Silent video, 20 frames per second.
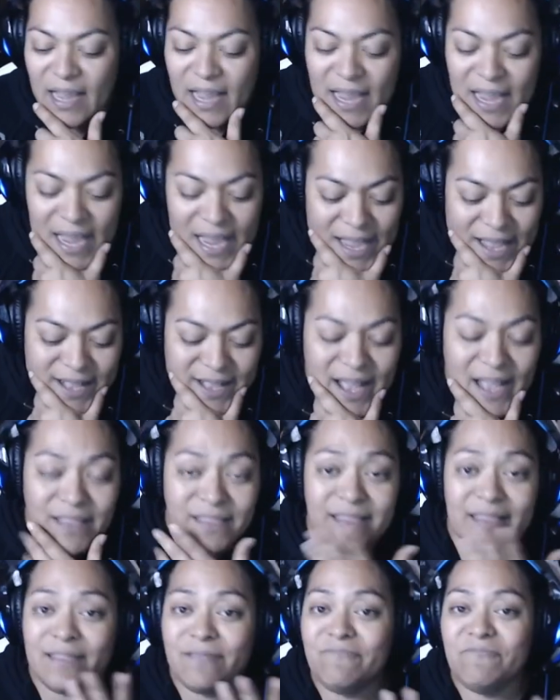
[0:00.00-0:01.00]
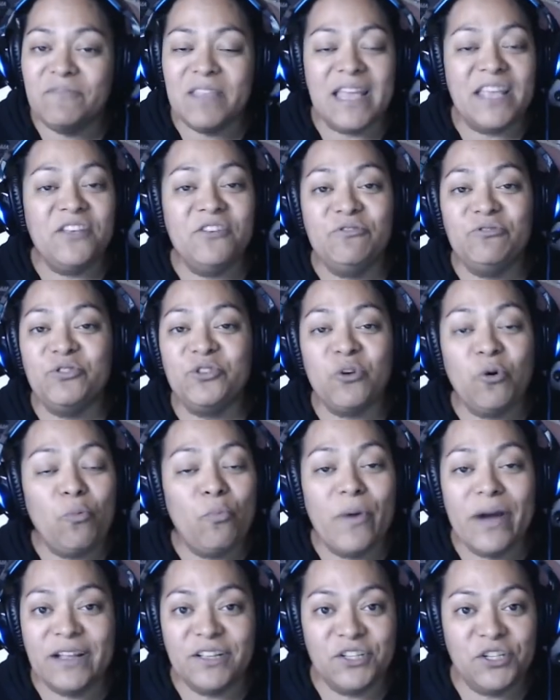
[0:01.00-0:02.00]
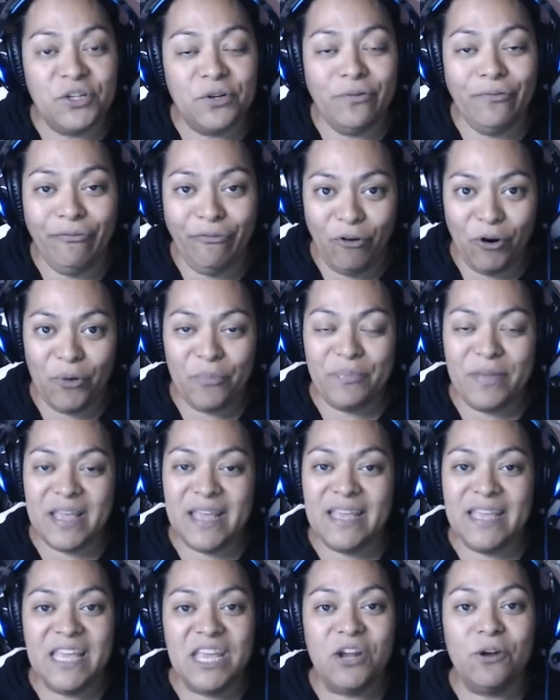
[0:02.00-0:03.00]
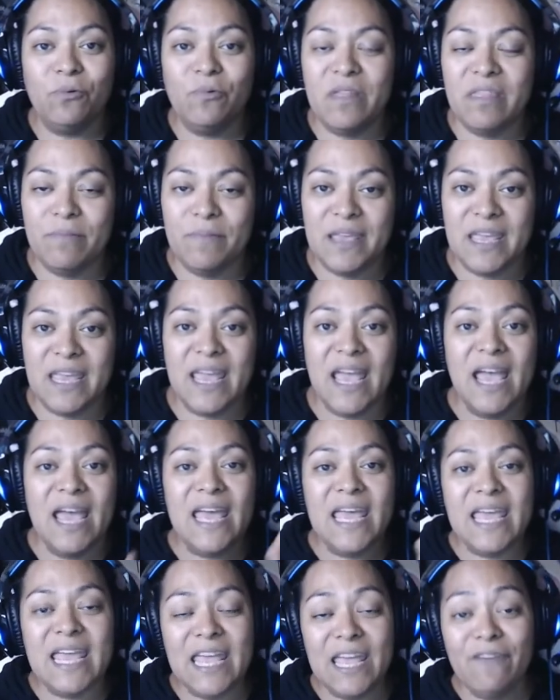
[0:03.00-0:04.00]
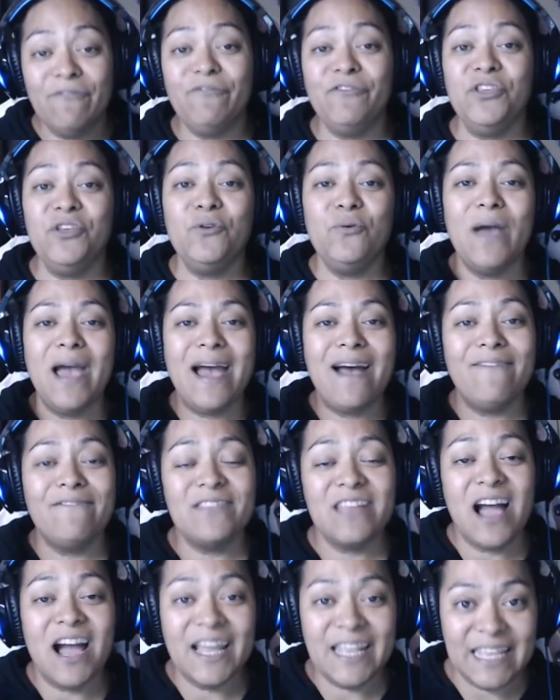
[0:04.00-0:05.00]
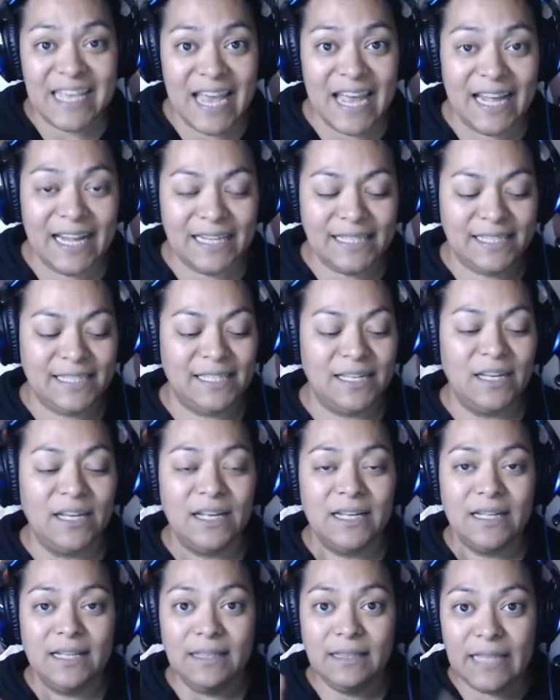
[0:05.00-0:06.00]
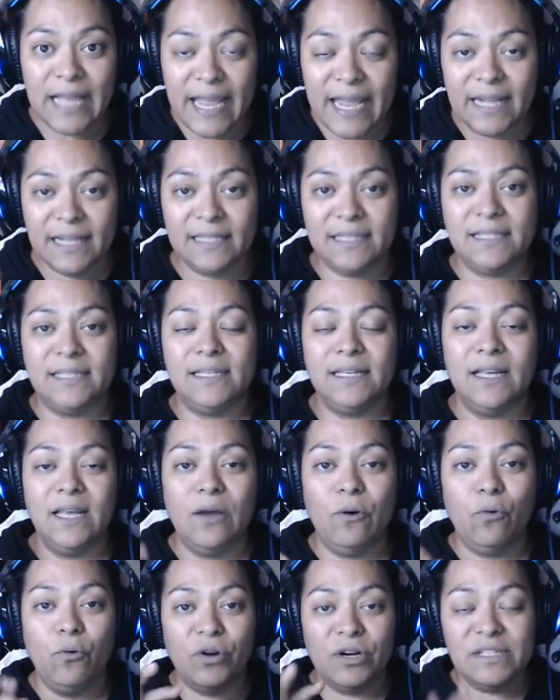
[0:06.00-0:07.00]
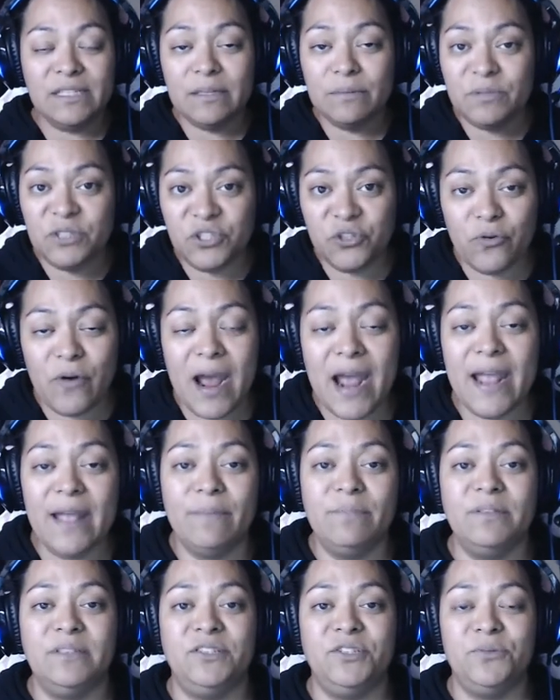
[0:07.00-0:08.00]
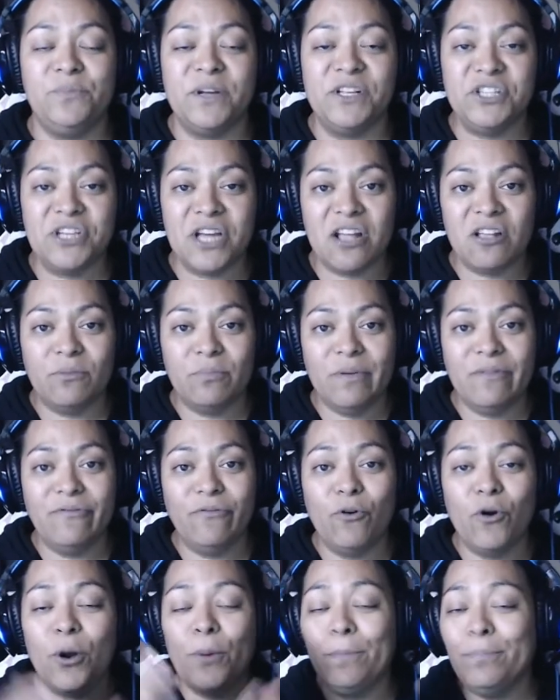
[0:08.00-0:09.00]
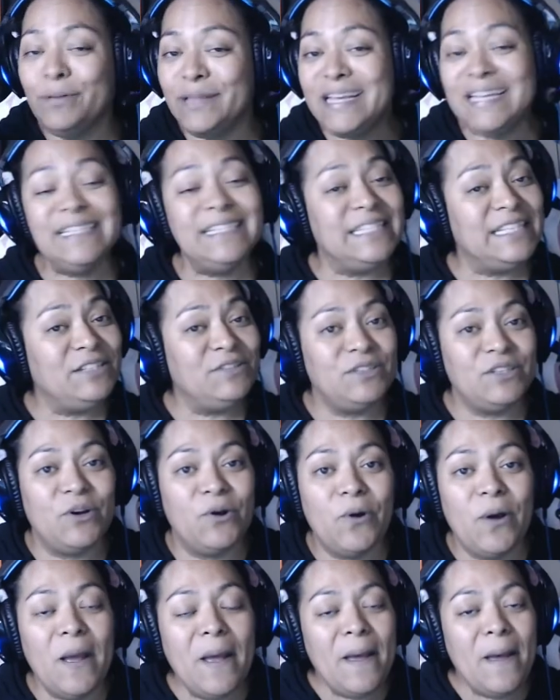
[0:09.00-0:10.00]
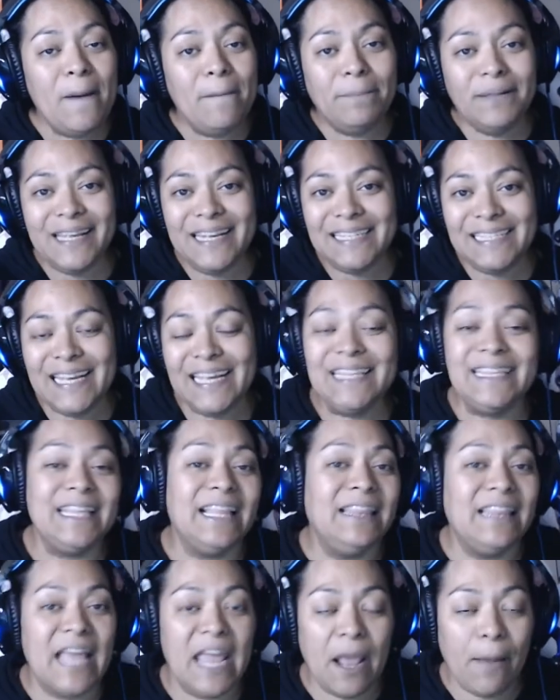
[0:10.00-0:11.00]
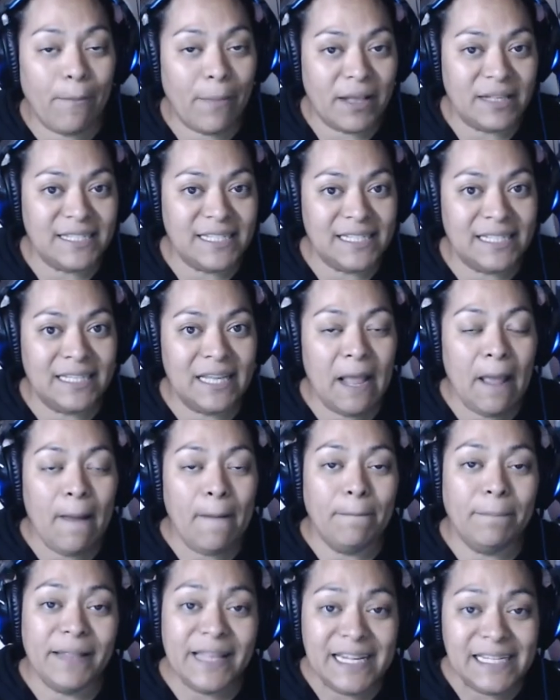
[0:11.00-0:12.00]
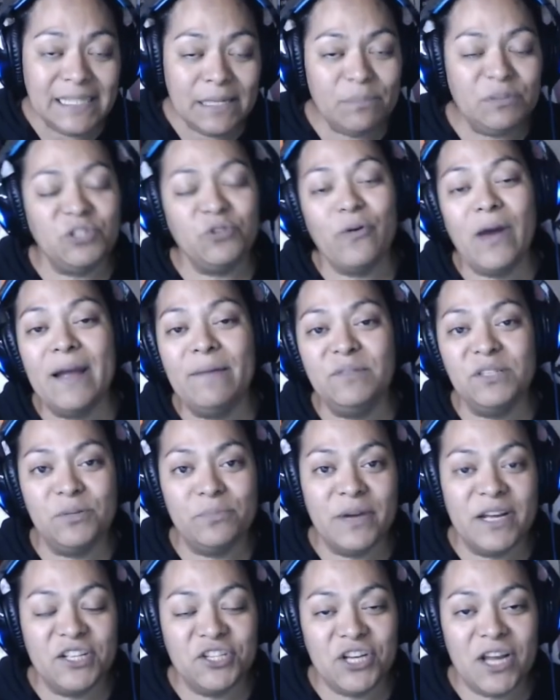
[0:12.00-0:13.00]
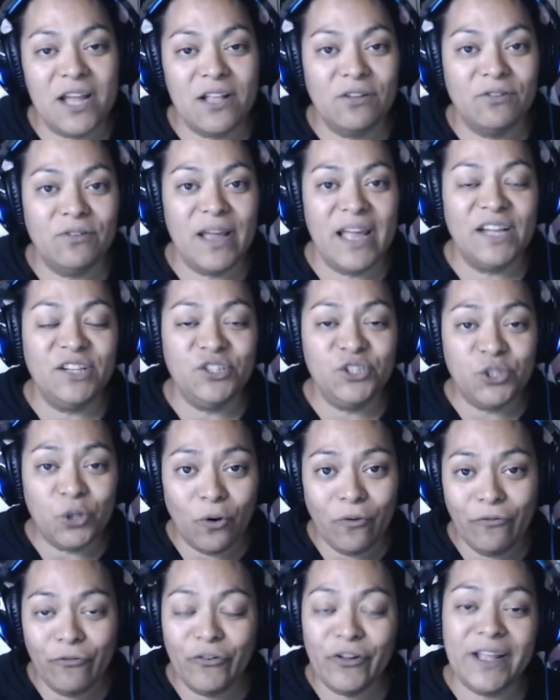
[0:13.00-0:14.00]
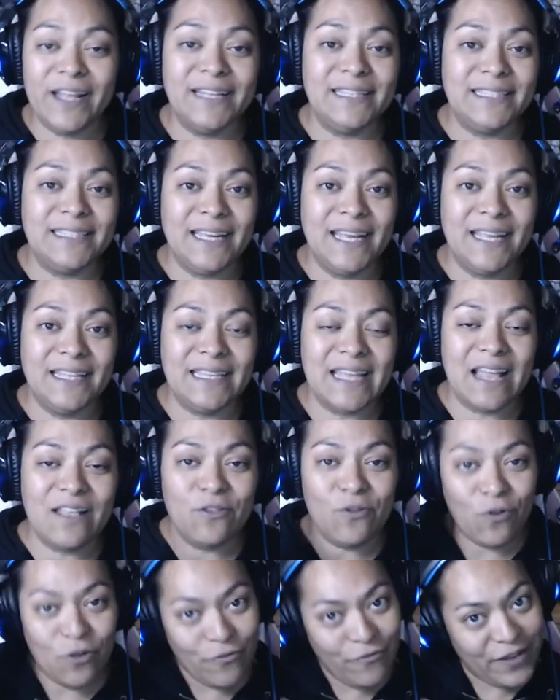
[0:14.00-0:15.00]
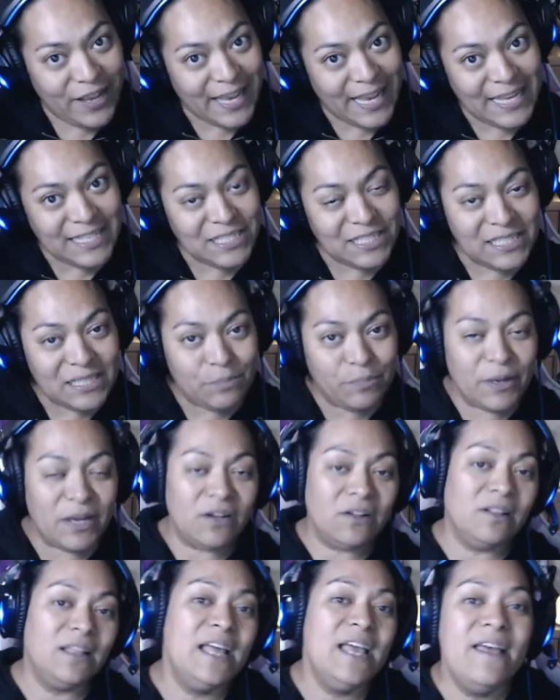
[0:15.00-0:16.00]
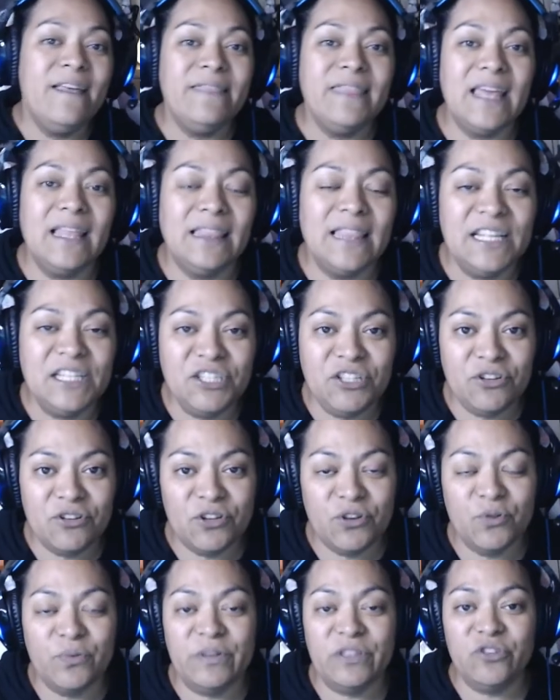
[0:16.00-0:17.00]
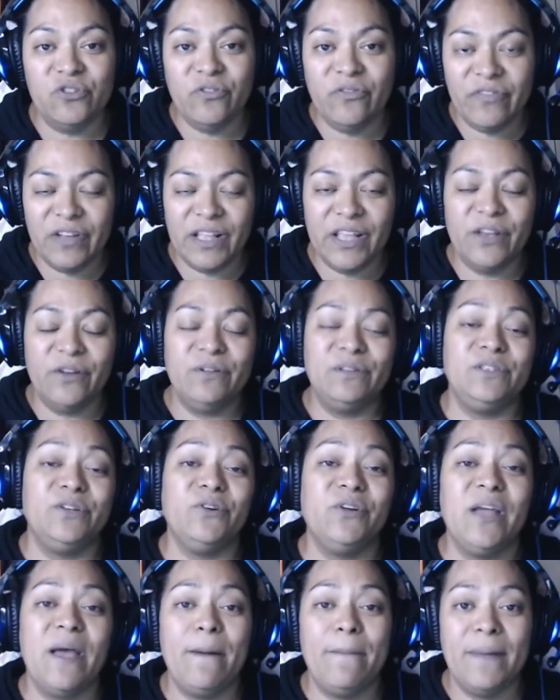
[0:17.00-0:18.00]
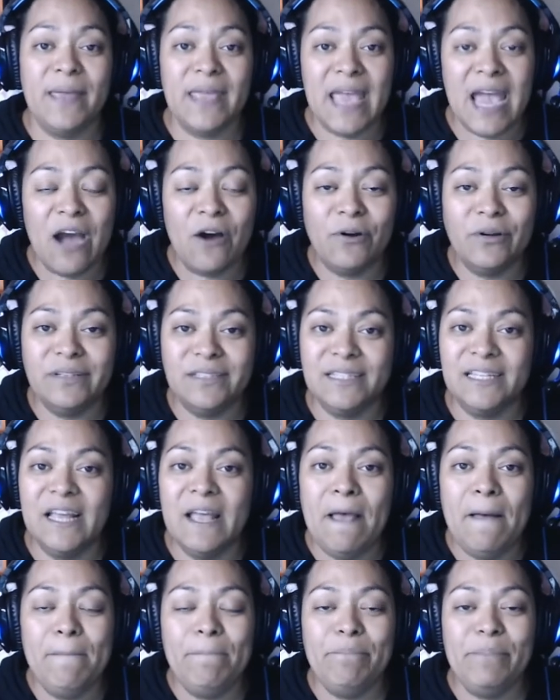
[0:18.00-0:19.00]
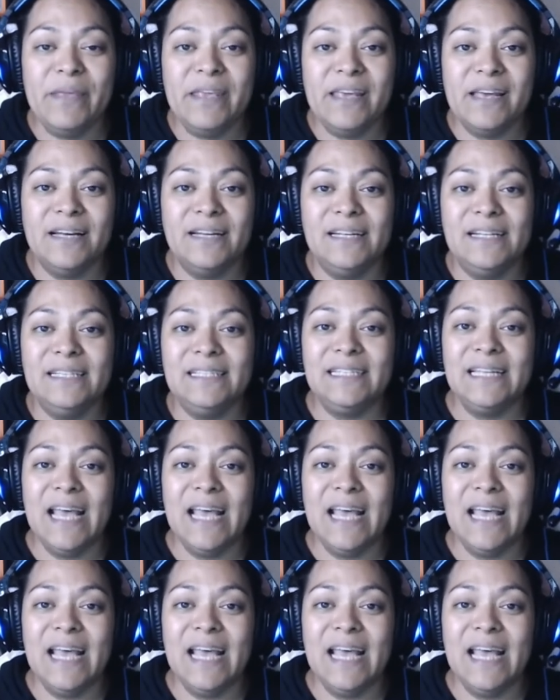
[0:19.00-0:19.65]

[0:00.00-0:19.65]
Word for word: And thank you so much for being here with me. If you have not yet liked or subscribed to my channel before, please do so. Please hit the like button. Please subscribe to my channel, and don't forget to hit that notifications bell that lets you know when new videos are coming out, because